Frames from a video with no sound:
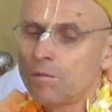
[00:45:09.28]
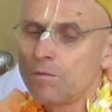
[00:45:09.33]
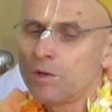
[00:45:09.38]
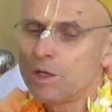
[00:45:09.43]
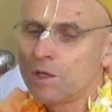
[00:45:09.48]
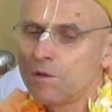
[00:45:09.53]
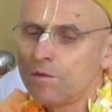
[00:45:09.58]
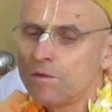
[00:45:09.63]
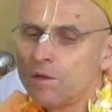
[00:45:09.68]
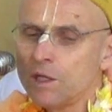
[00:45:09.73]
We
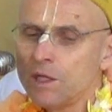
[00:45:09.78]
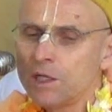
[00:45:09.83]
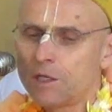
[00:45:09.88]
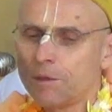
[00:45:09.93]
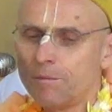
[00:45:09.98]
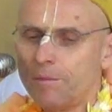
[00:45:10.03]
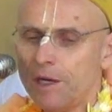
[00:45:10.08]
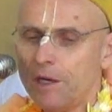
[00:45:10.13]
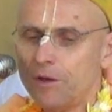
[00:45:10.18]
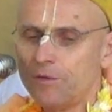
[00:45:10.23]
can
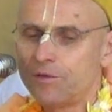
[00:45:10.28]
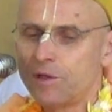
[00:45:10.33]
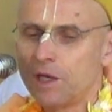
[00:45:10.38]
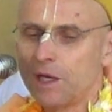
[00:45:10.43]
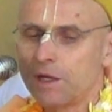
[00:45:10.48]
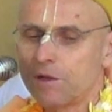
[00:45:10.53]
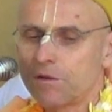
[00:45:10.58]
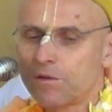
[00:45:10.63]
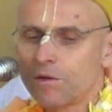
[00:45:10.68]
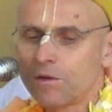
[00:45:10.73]
think about
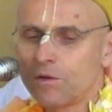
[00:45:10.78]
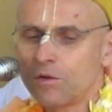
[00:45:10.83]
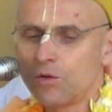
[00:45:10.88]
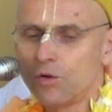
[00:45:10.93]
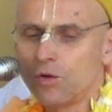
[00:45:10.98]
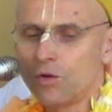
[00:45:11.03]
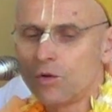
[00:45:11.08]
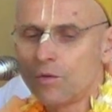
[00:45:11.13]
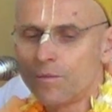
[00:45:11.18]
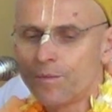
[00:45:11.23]
that, you
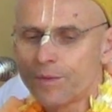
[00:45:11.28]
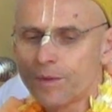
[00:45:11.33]
know.